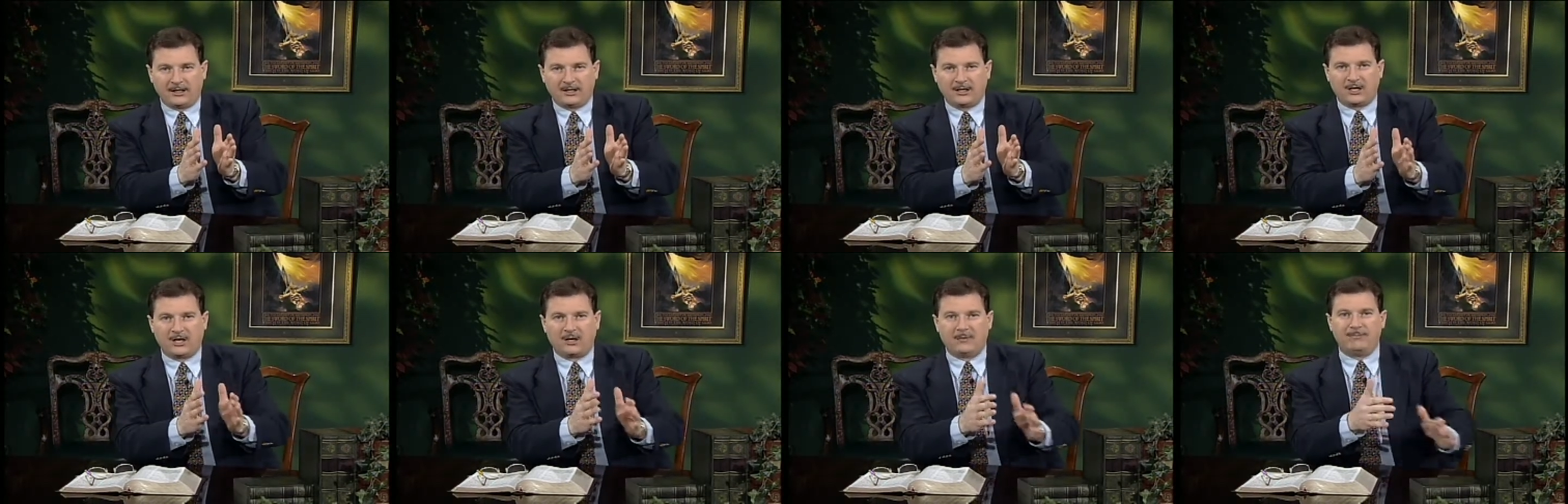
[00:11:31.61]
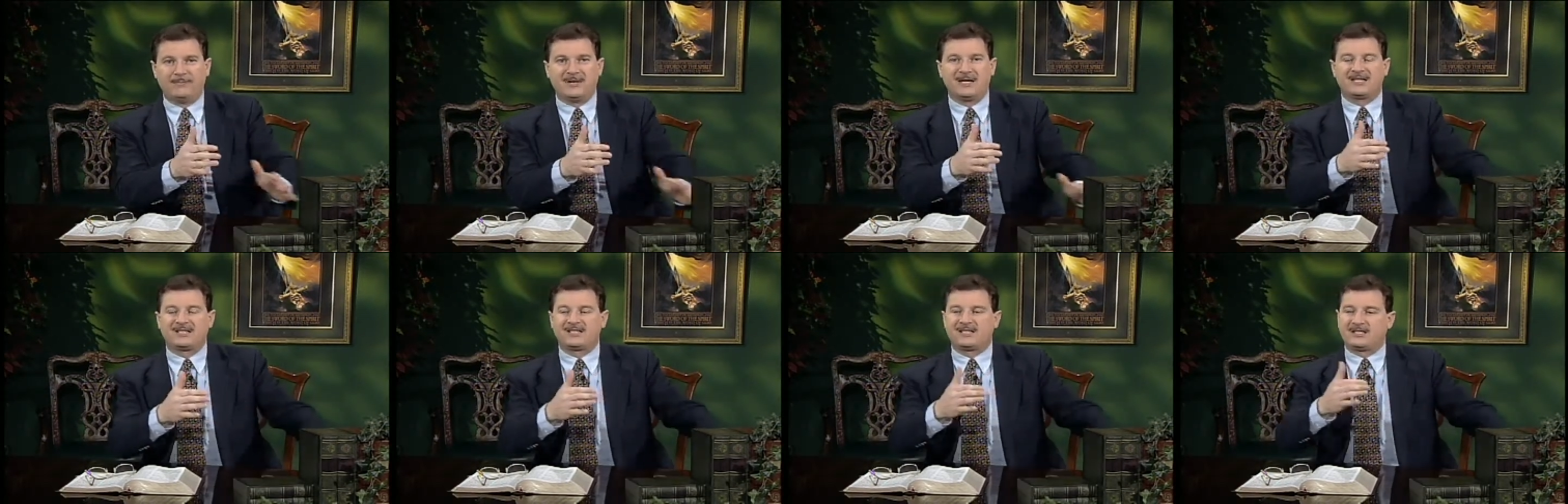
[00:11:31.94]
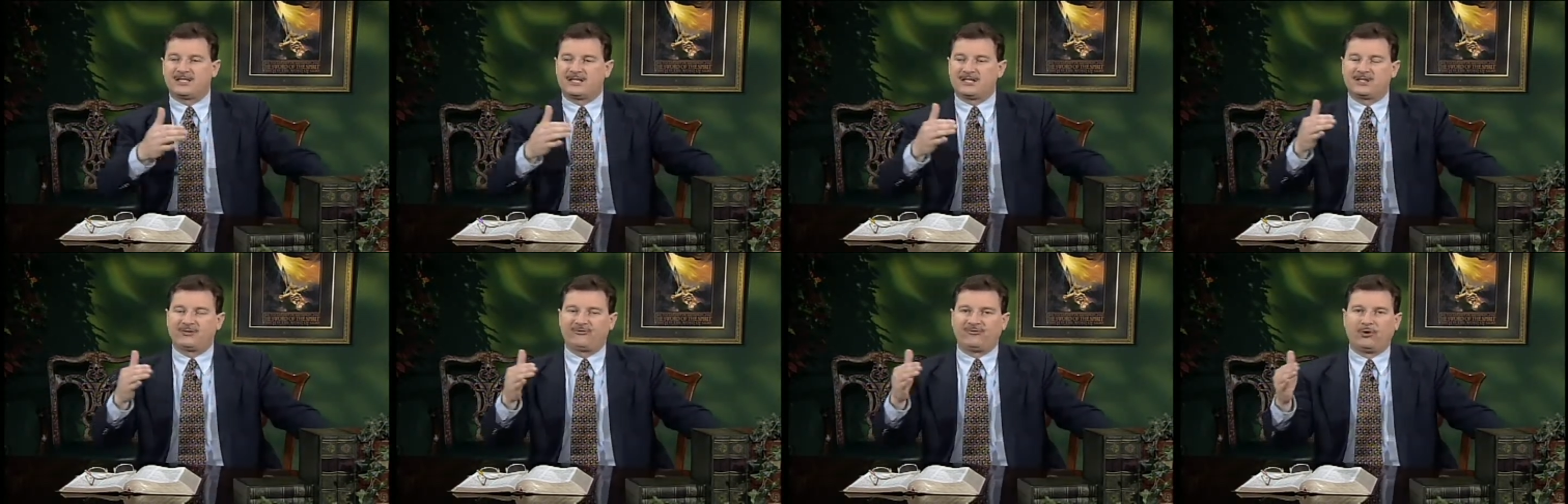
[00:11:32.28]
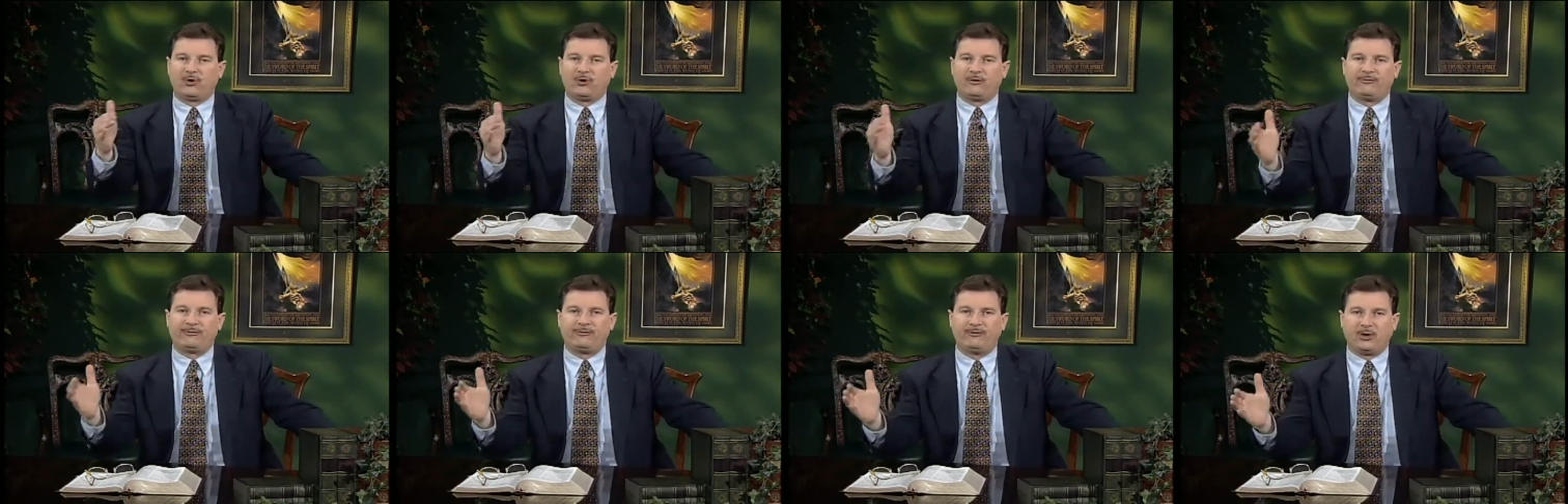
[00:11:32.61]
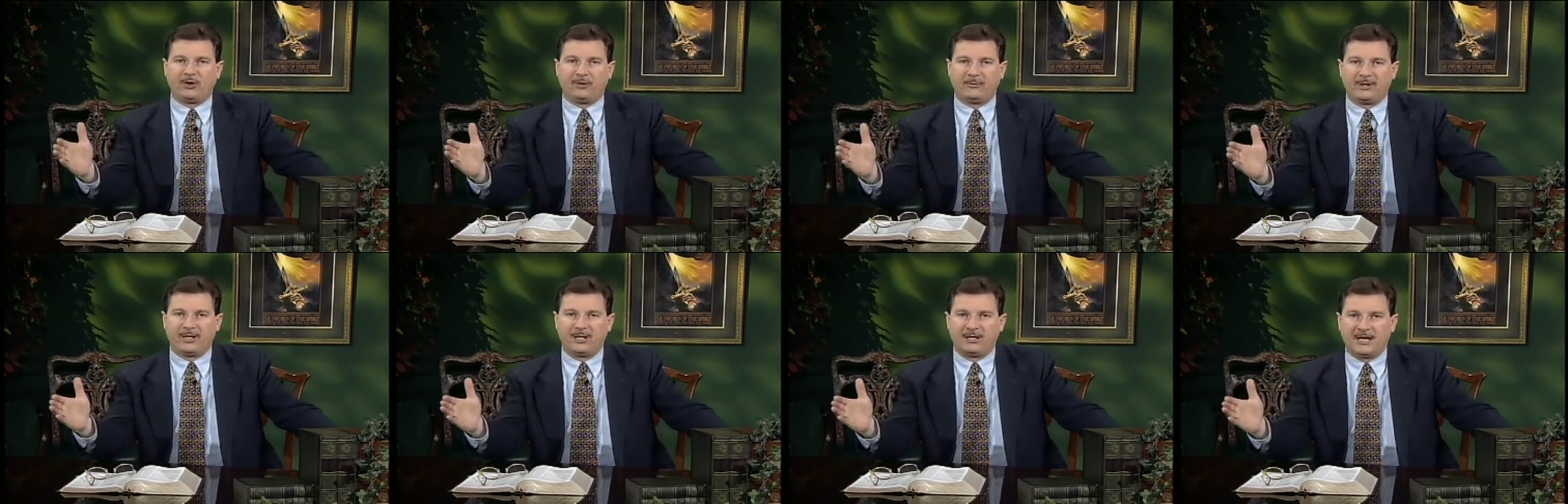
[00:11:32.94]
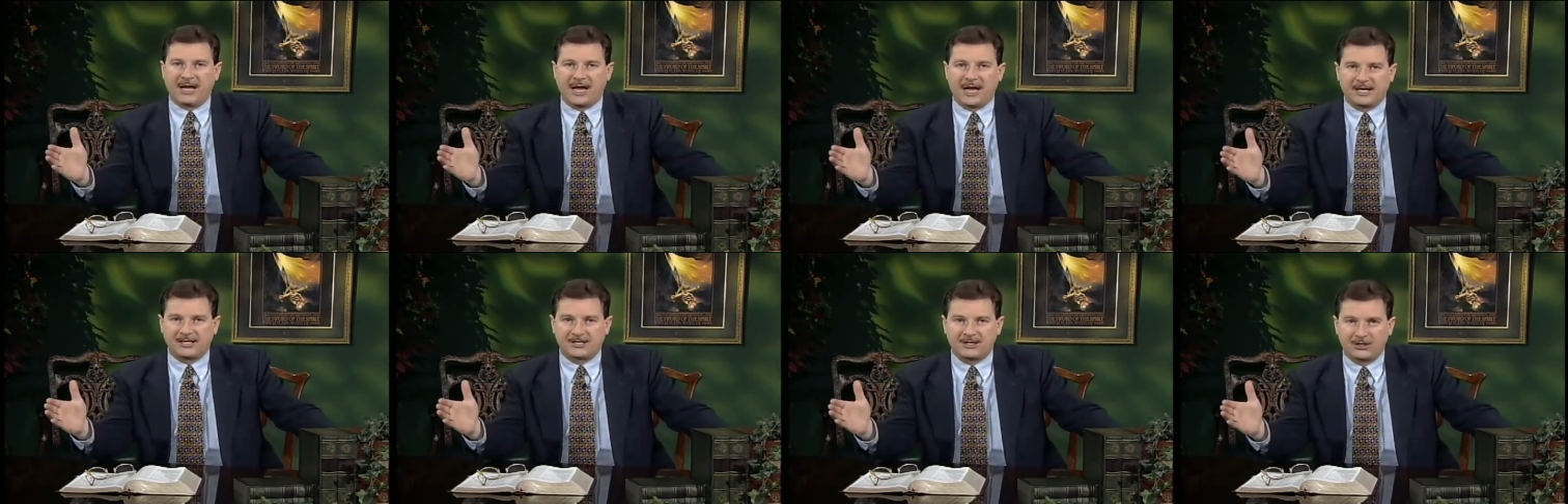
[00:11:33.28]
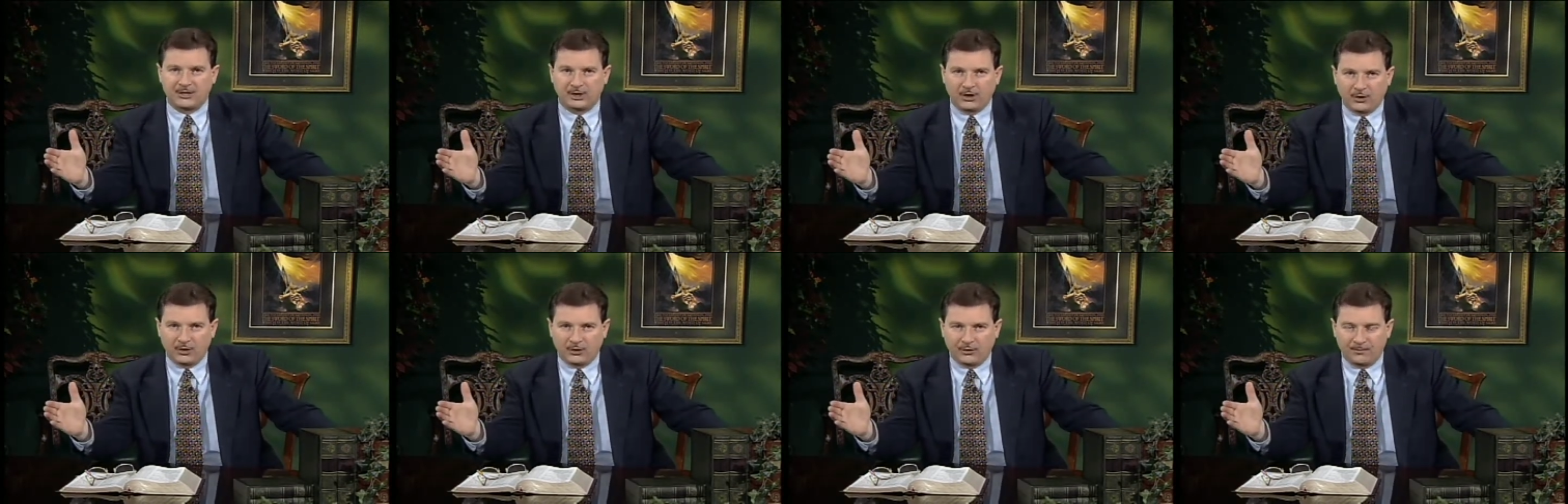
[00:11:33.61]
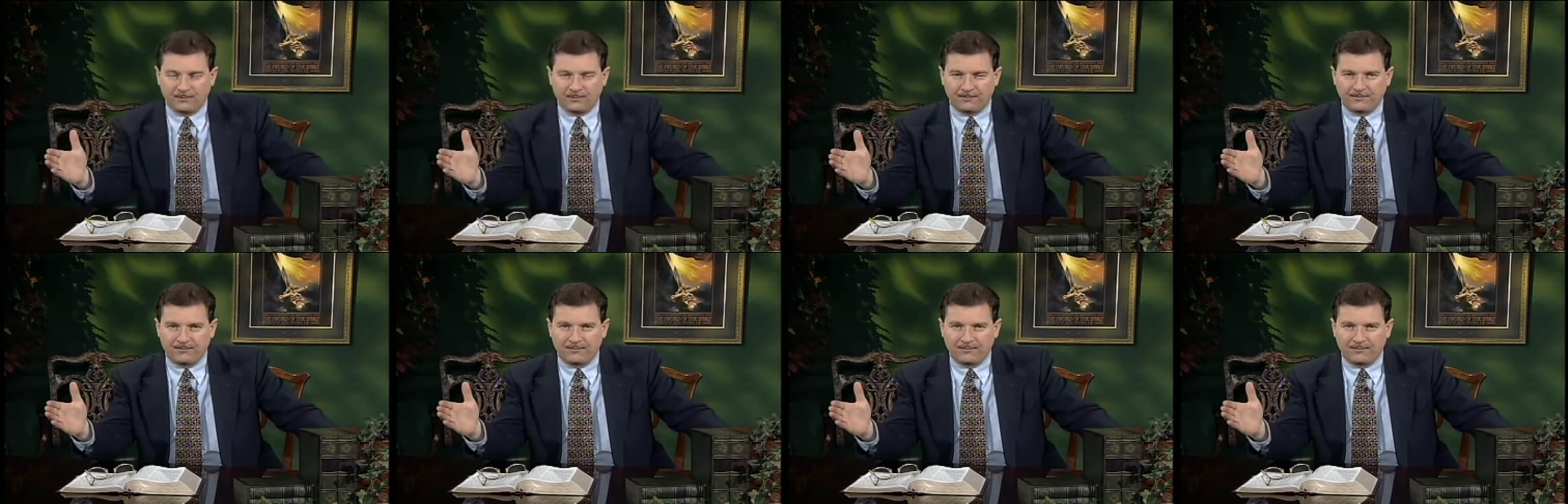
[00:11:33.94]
commenced its fulfillment in Acts 2,